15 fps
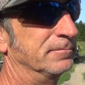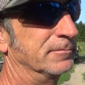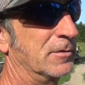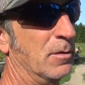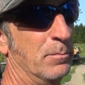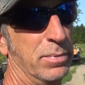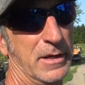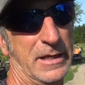
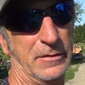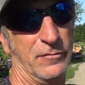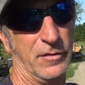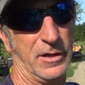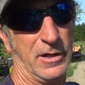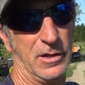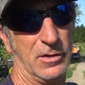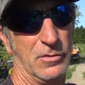complete
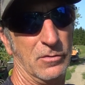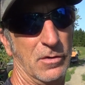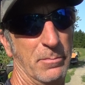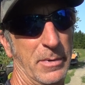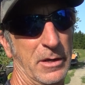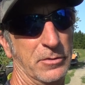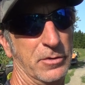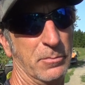video
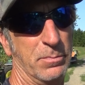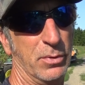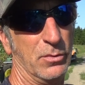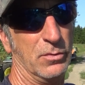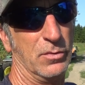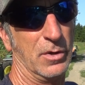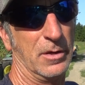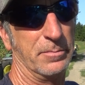about the
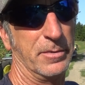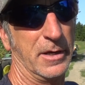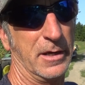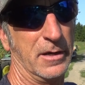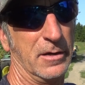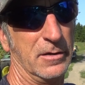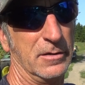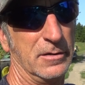pull up
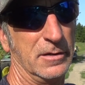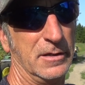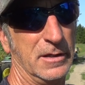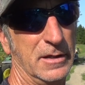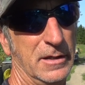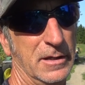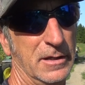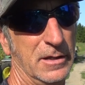there
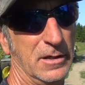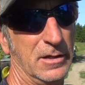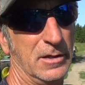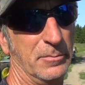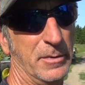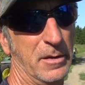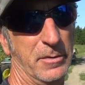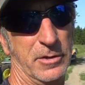
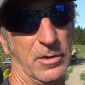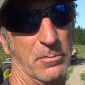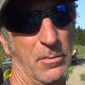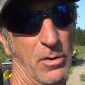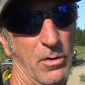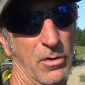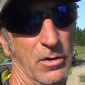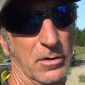maybe
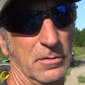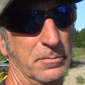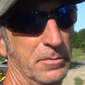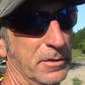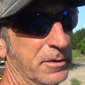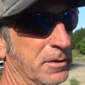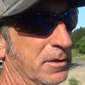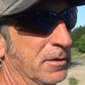tomorrow,
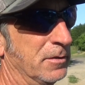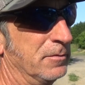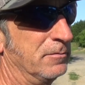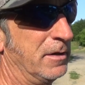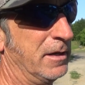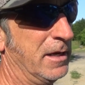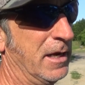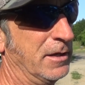but
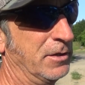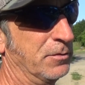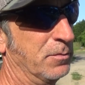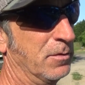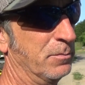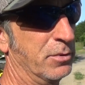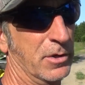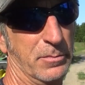right now I just
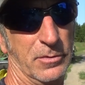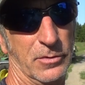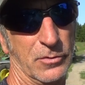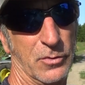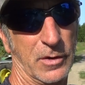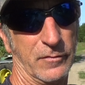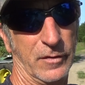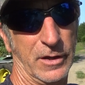want to put up a little
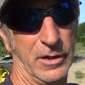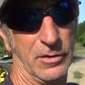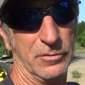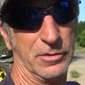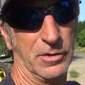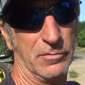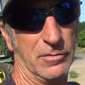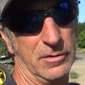quick video
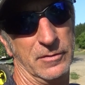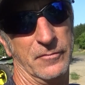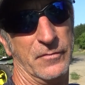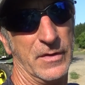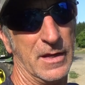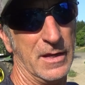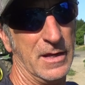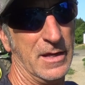showing
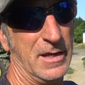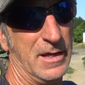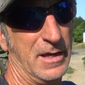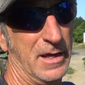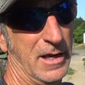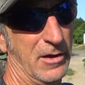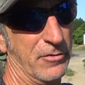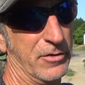
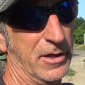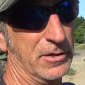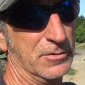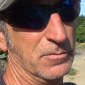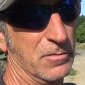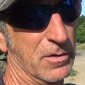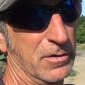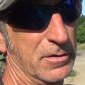how things
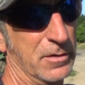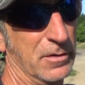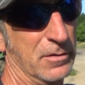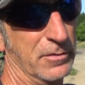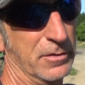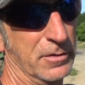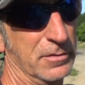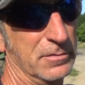worked
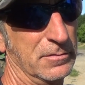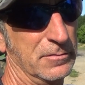on